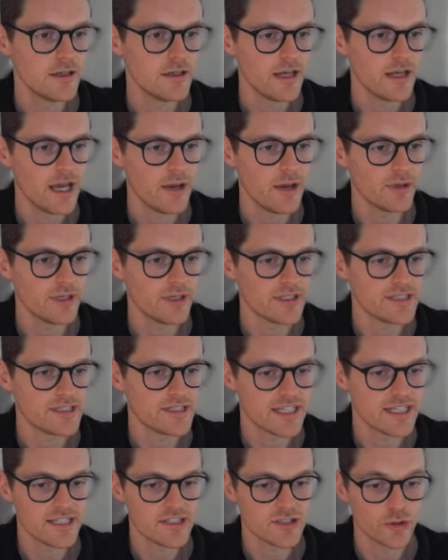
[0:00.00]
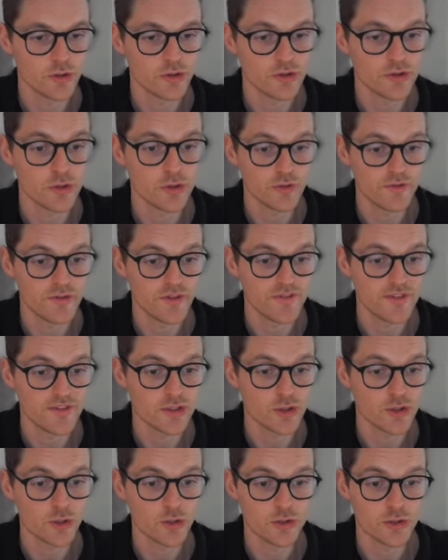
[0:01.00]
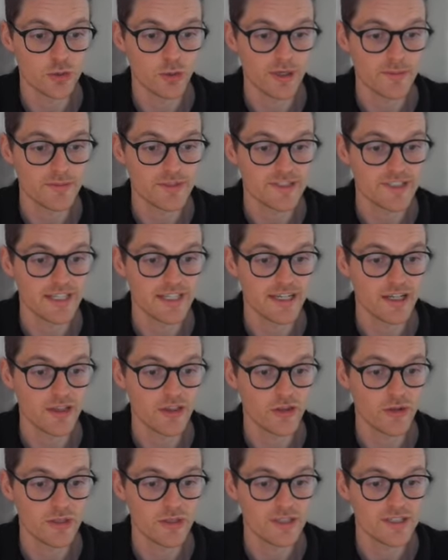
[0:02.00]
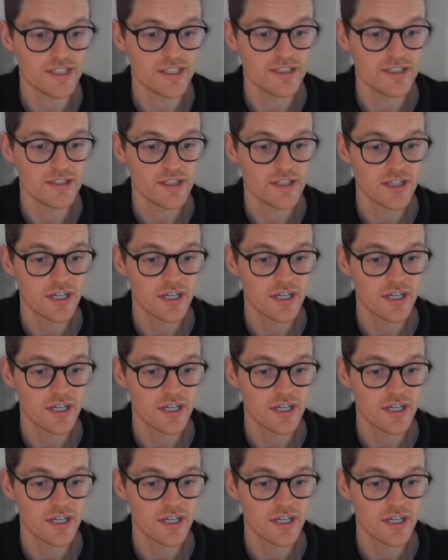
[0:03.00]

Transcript: and we can see, so 252, 20%, and 36.